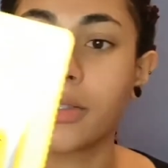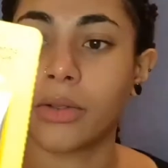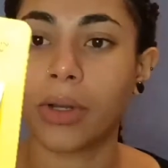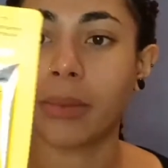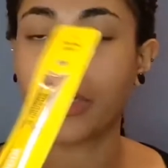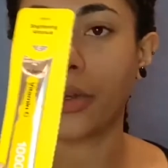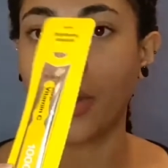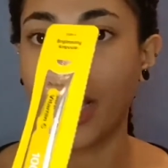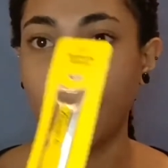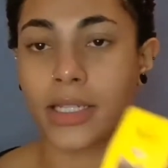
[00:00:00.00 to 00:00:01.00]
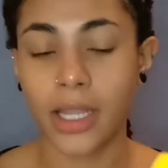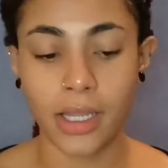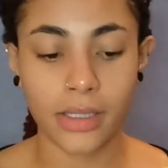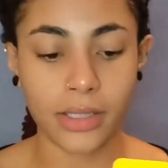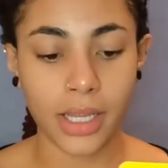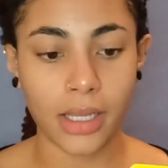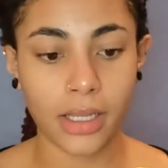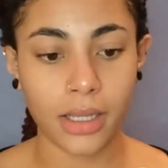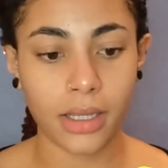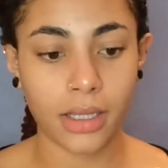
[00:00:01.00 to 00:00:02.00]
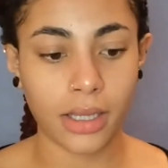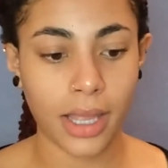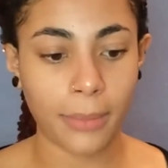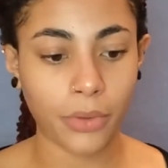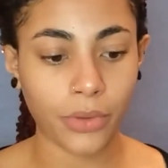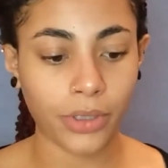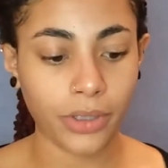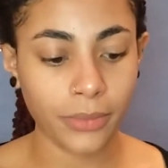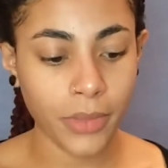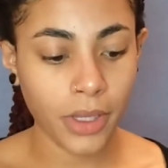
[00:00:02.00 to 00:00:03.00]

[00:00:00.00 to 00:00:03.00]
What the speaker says: So now I'm gonna go ahead and take the ampule here.